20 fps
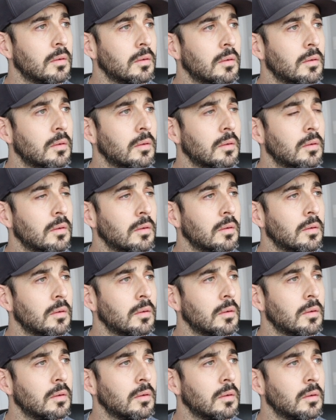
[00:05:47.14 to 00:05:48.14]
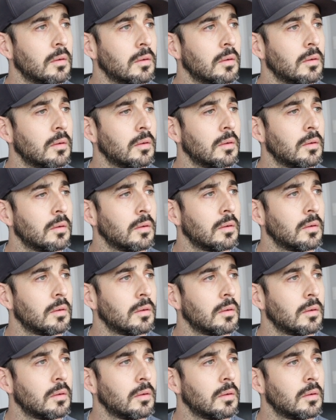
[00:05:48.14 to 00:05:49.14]

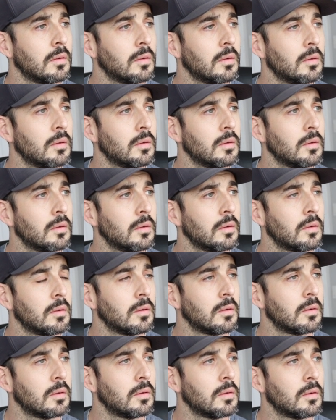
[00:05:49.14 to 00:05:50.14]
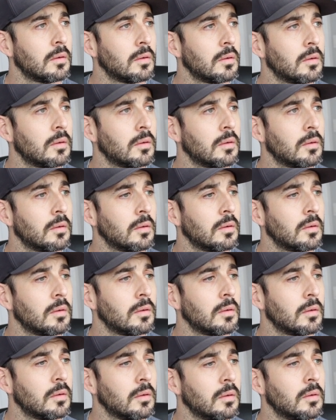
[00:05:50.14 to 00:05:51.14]

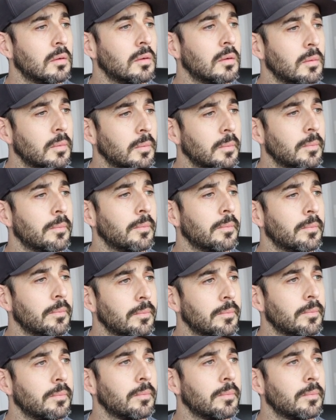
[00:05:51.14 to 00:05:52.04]
(not speaking)